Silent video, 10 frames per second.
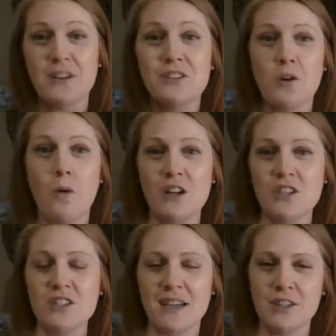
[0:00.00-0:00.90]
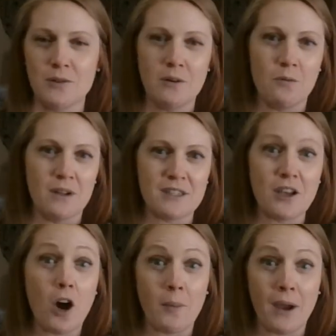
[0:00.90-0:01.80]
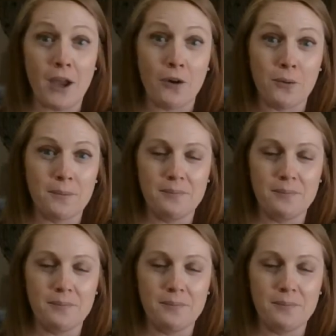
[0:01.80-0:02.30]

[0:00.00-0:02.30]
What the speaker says: So watch as I do it once on my own.